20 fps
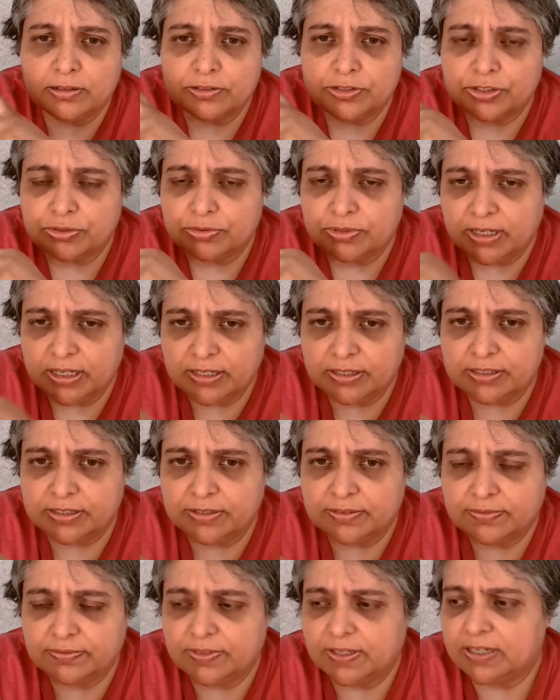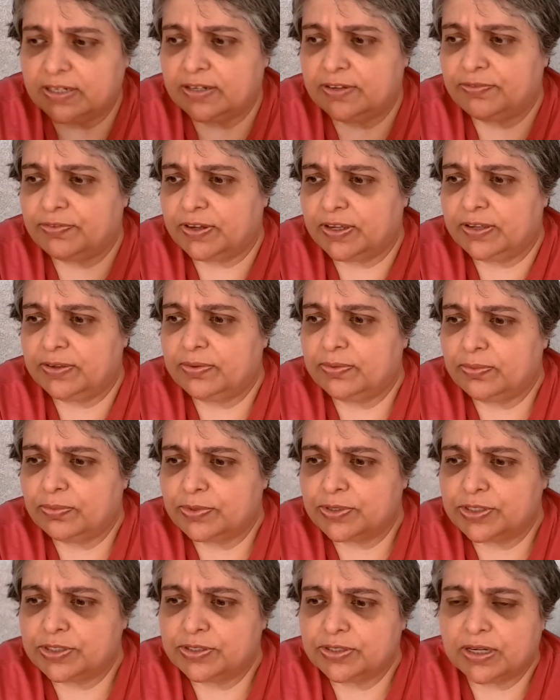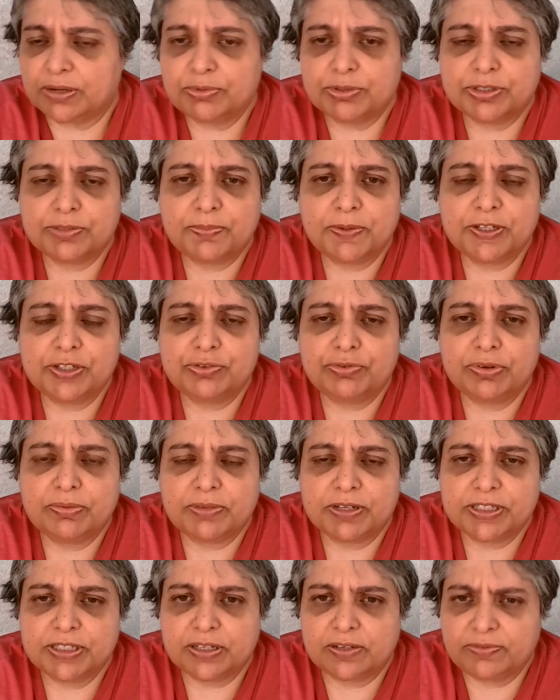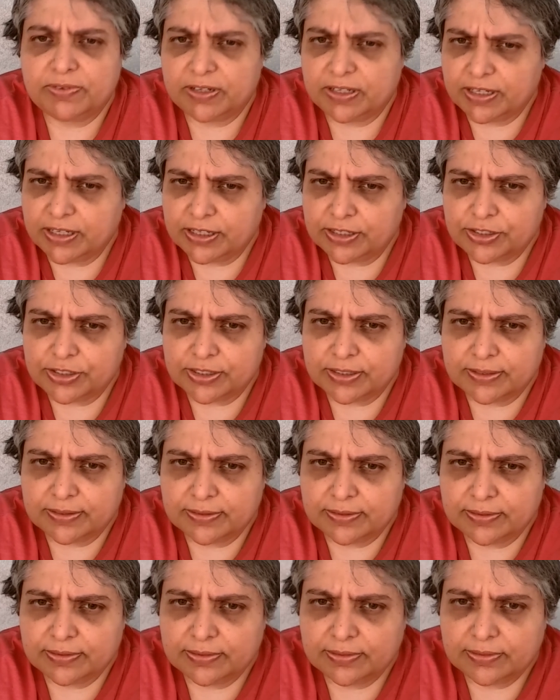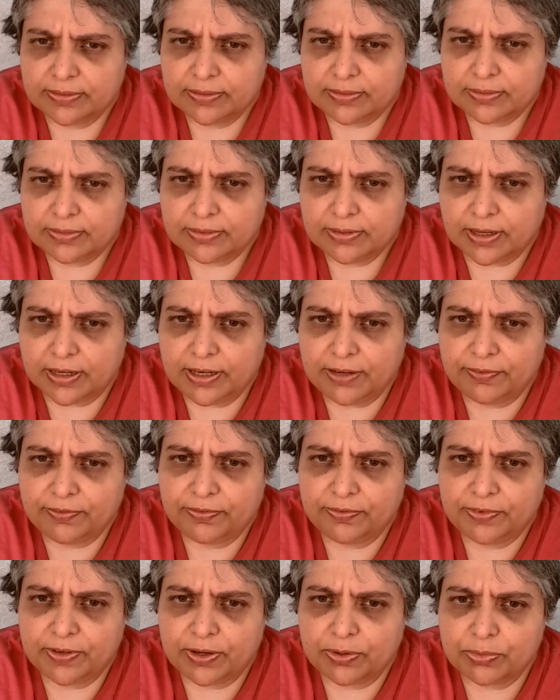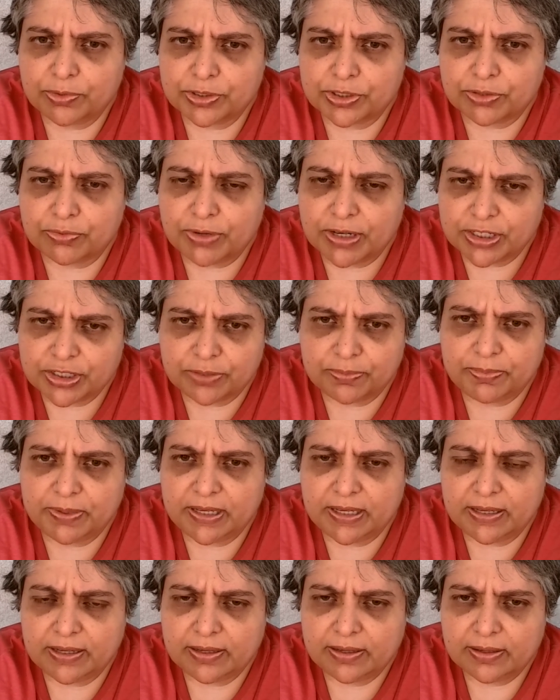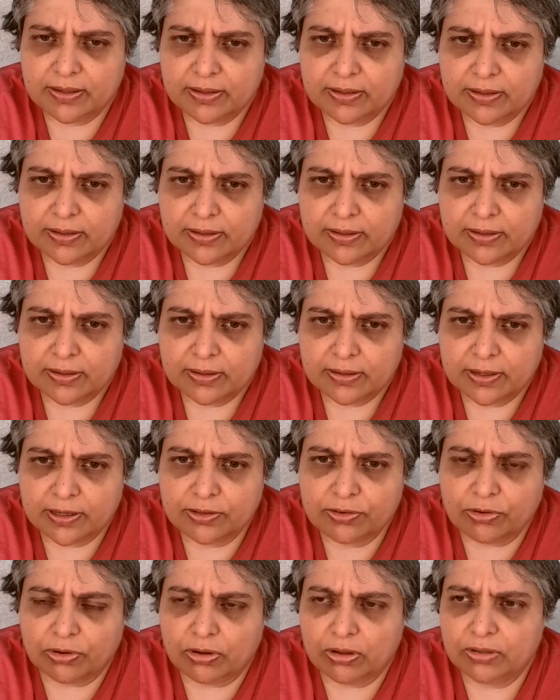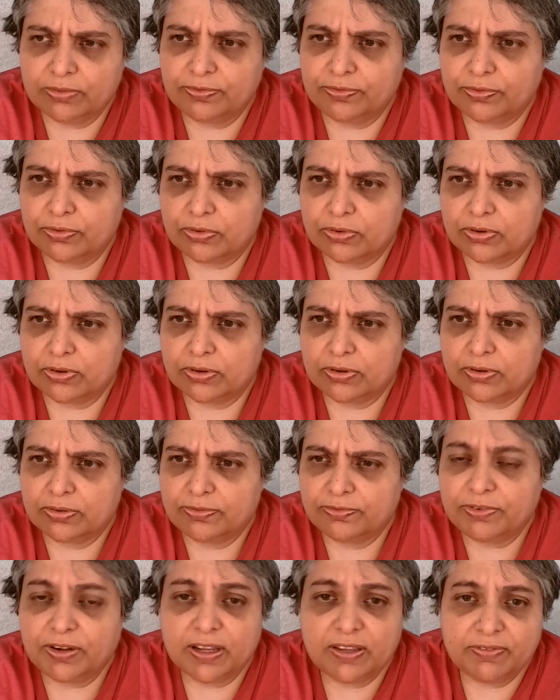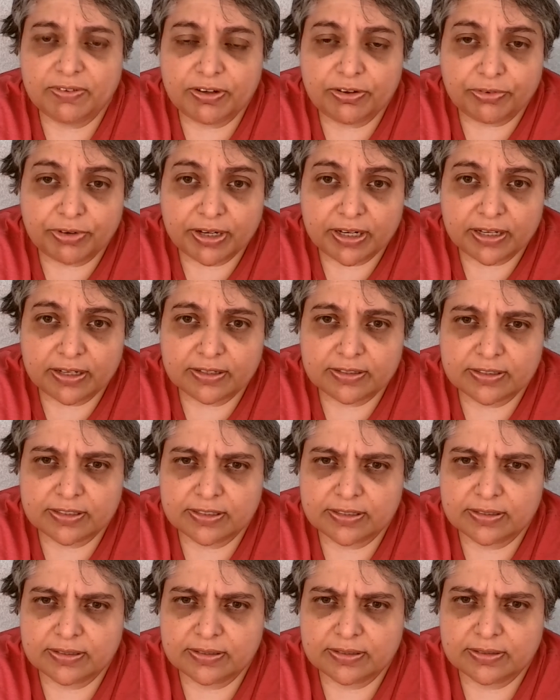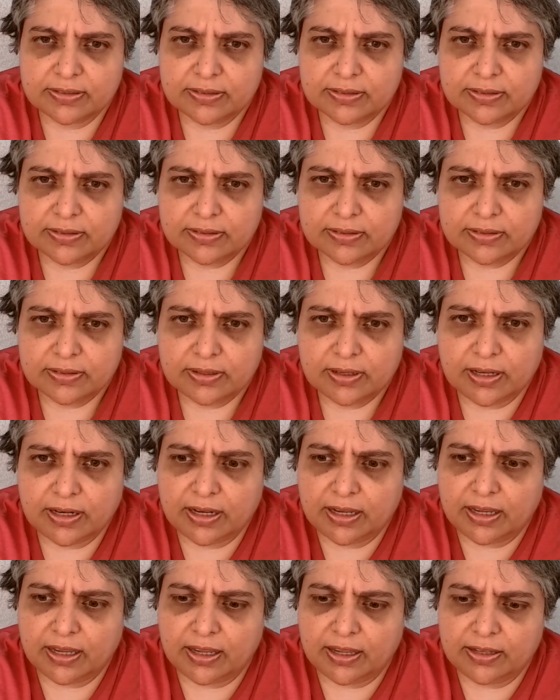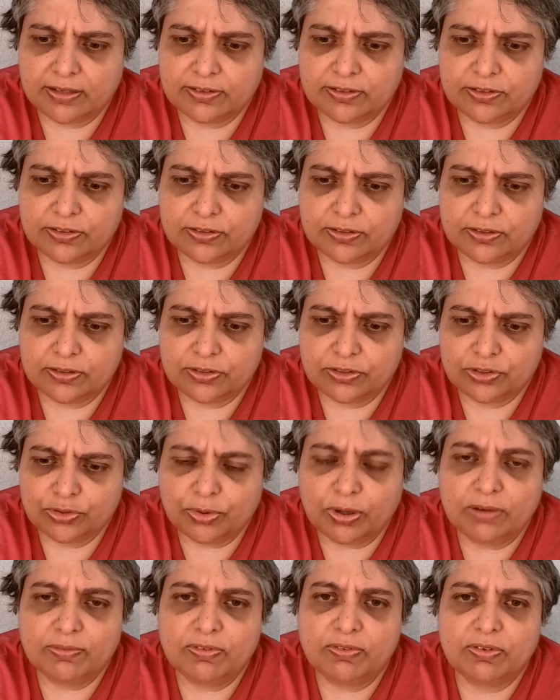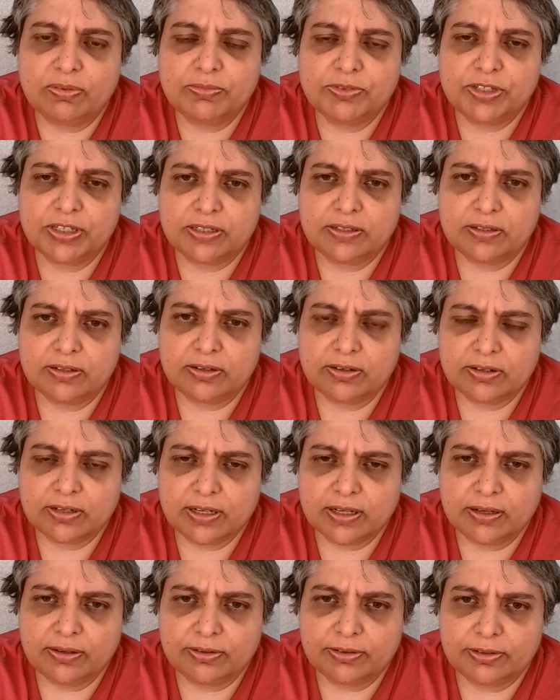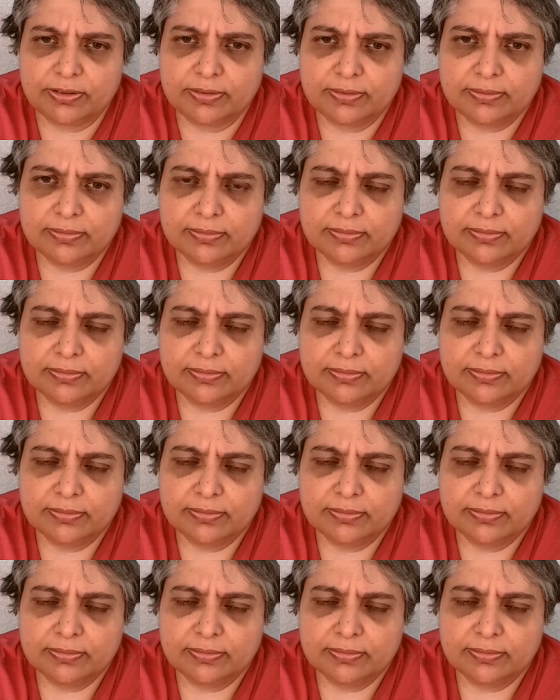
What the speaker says: So negative that if I was picturing myself in a kitchen, and if there was a recipe that called for 5 ingredients, and I had 12 of them sitting on the counter,